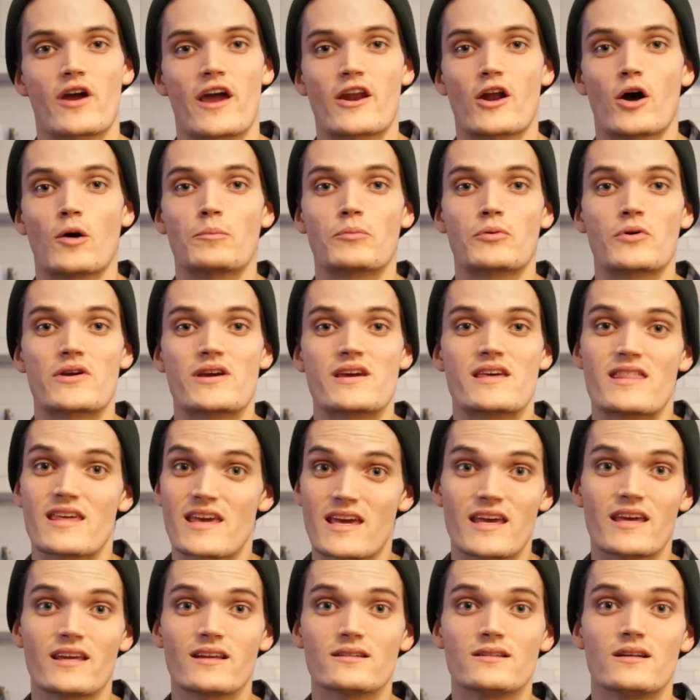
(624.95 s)
And I'll breathe
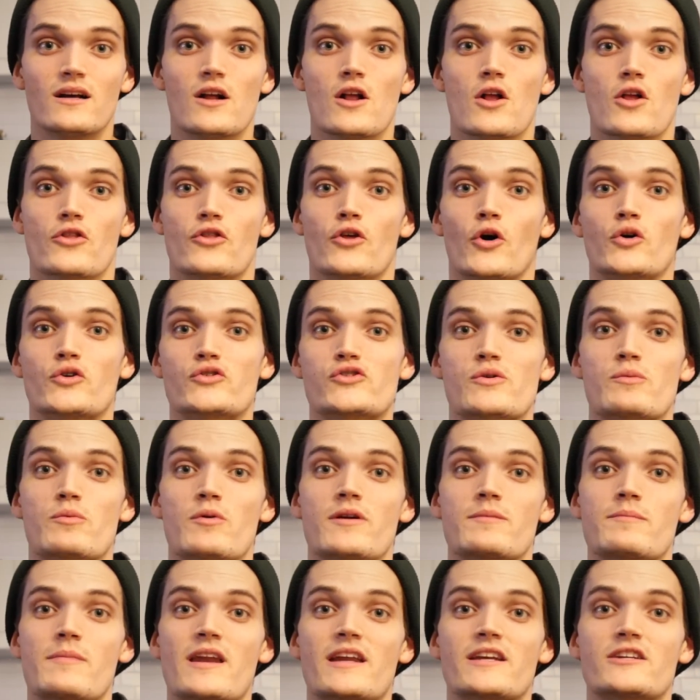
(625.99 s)
in, those who
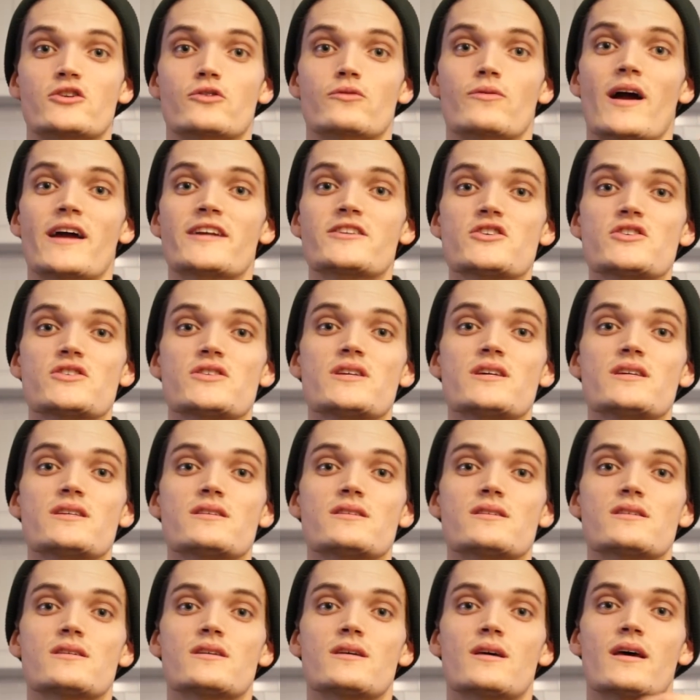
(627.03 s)
bring many to
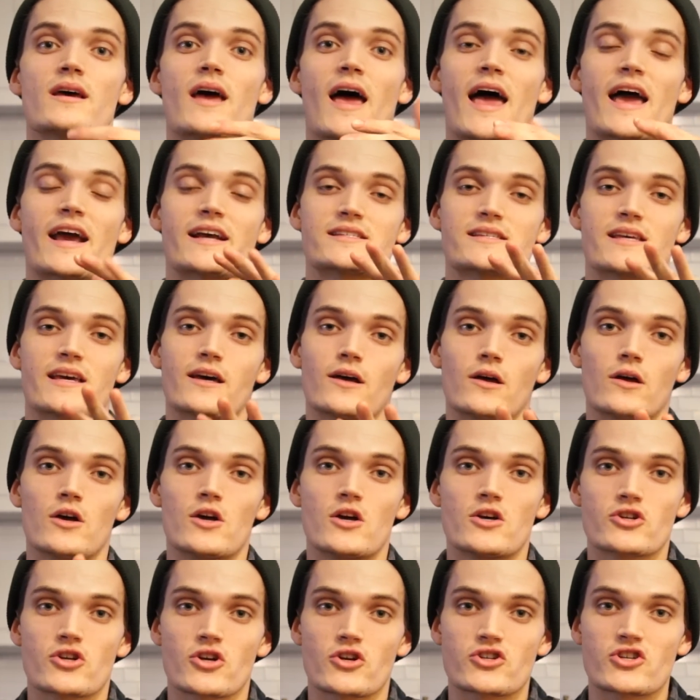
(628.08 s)
righteousness, exhale,
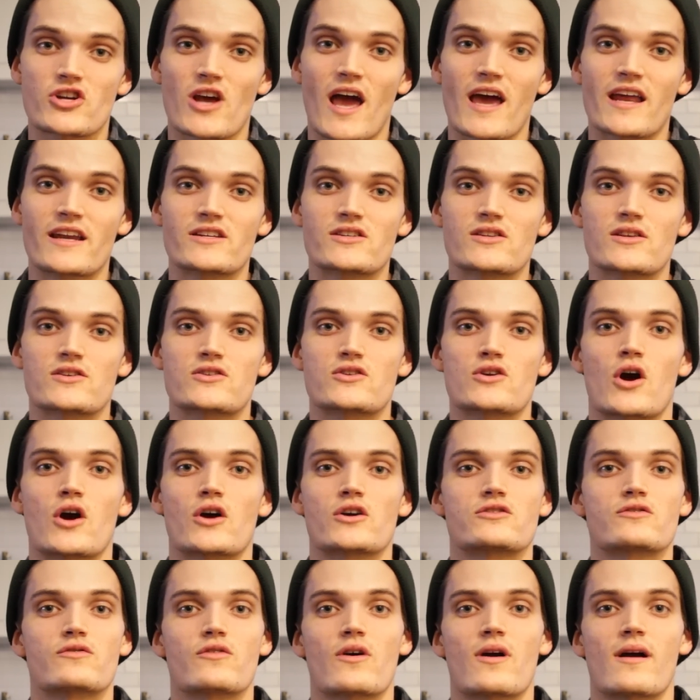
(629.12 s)
shall shine as the
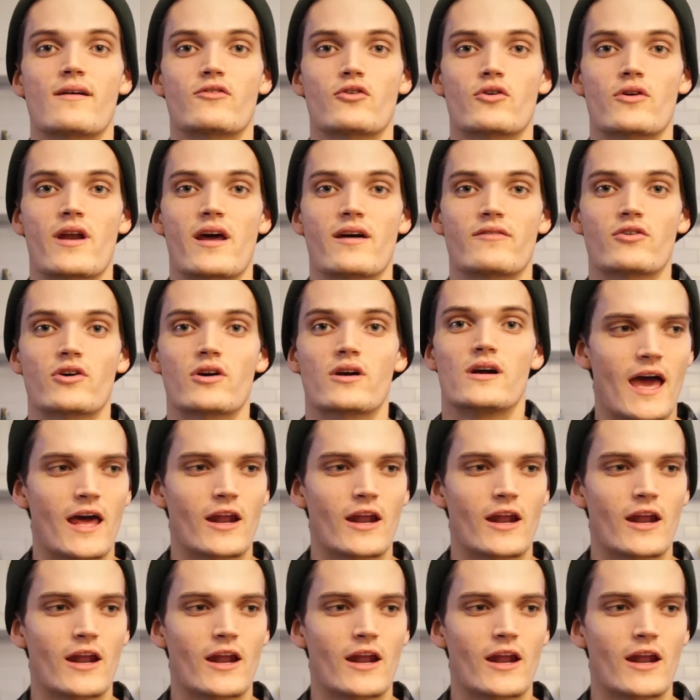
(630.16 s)
stars forever and ever.